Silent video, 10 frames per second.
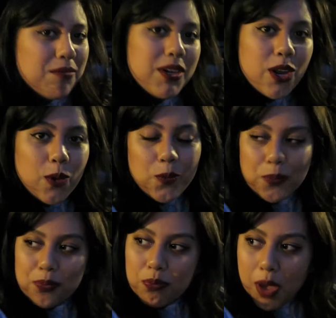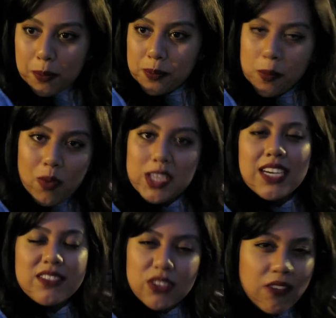But no, Mom, why'd
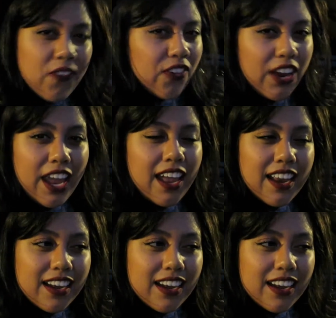you have to forget?